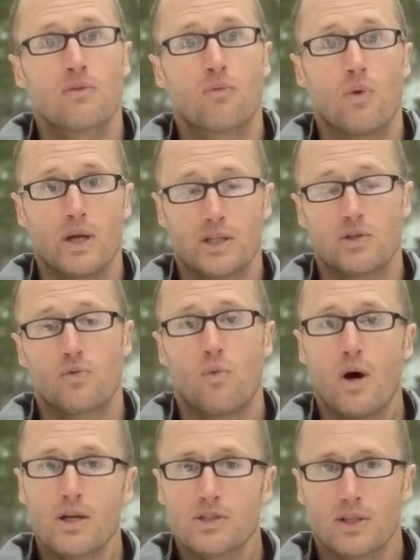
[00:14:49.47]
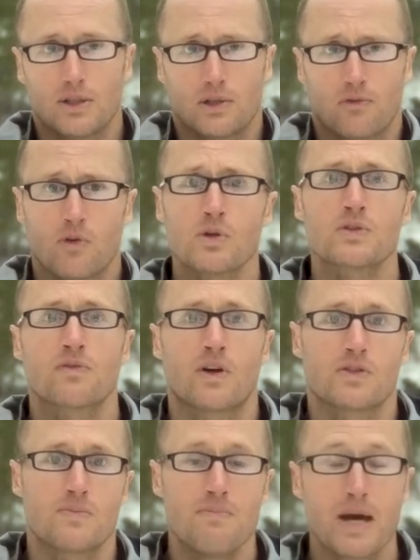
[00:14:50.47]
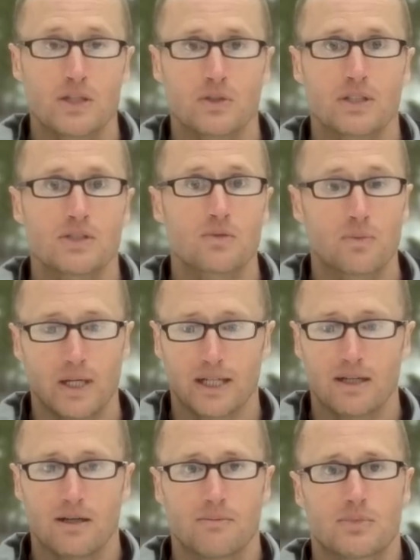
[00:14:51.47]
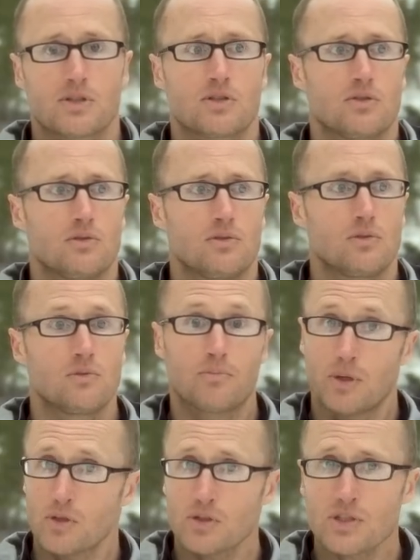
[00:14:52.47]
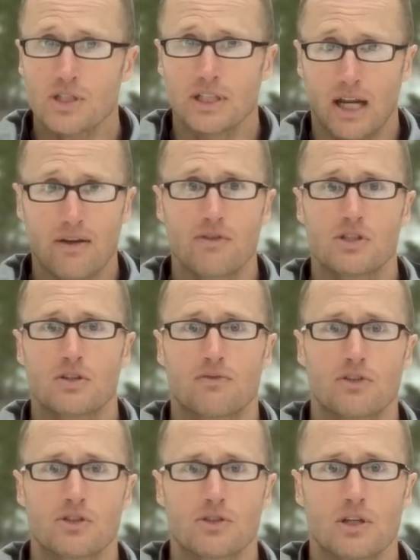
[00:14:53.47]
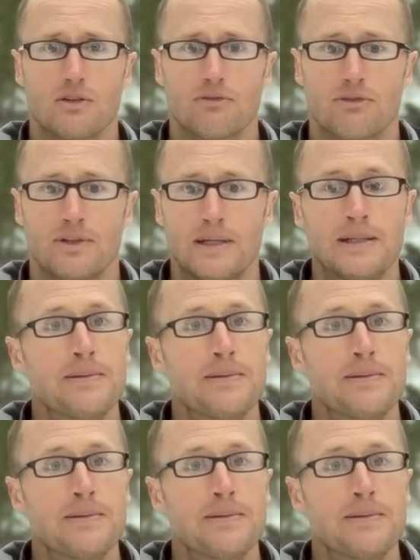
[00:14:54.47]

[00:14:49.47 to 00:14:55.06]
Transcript: what you want to look for as far as metrics when it comes to purchasing night vision for yourself,